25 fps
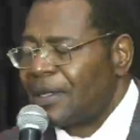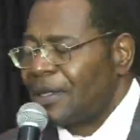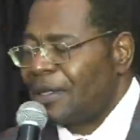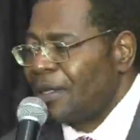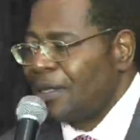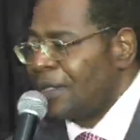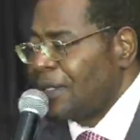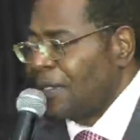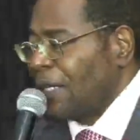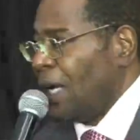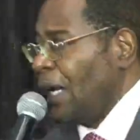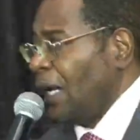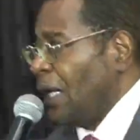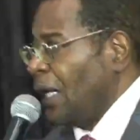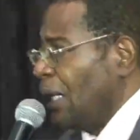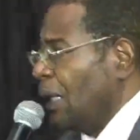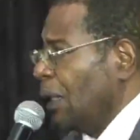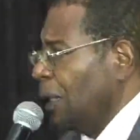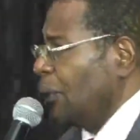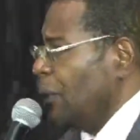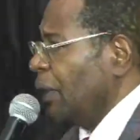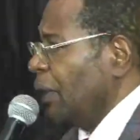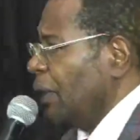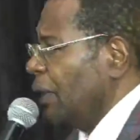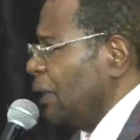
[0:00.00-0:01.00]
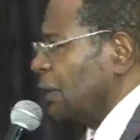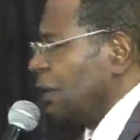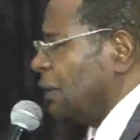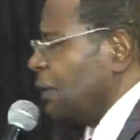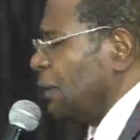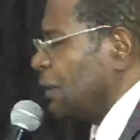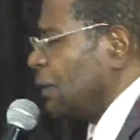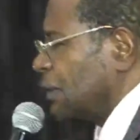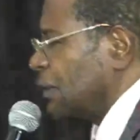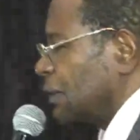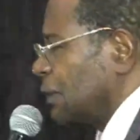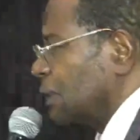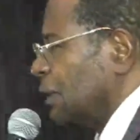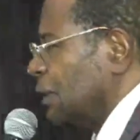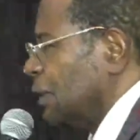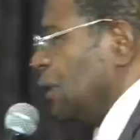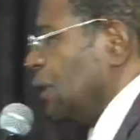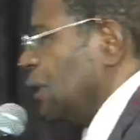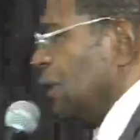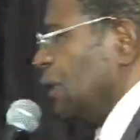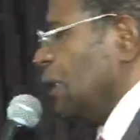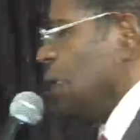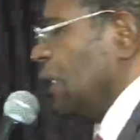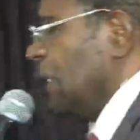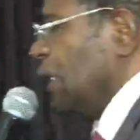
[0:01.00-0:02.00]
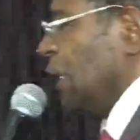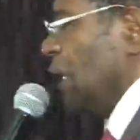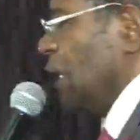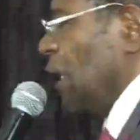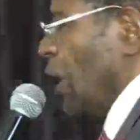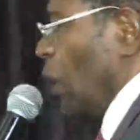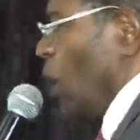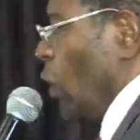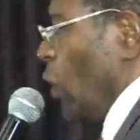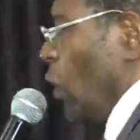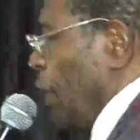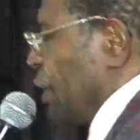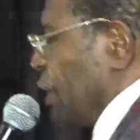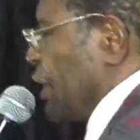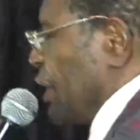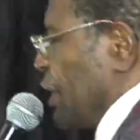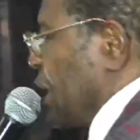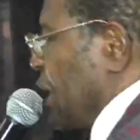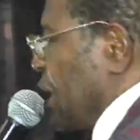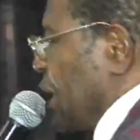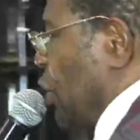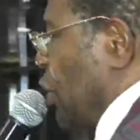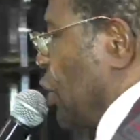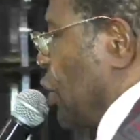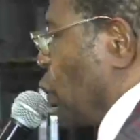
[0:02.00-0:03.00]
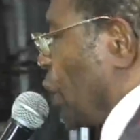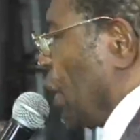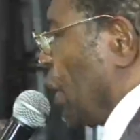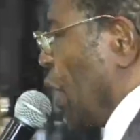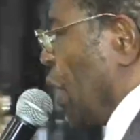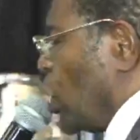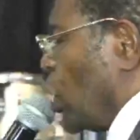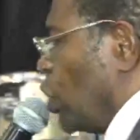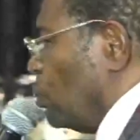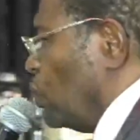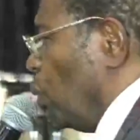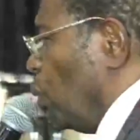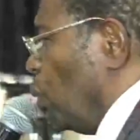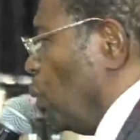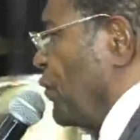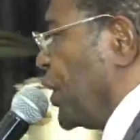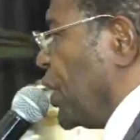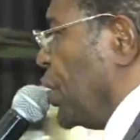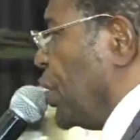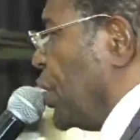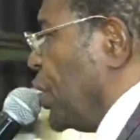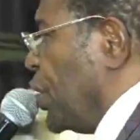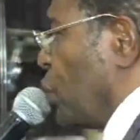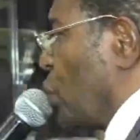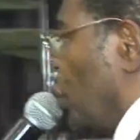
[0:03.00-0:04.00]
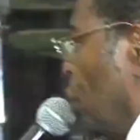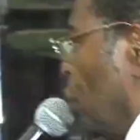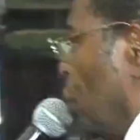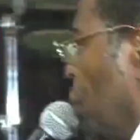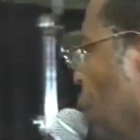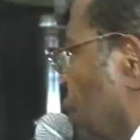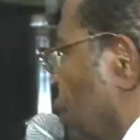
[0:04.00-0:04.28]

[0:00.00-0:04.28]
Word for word: Say hallelujah. What territory are you moving into?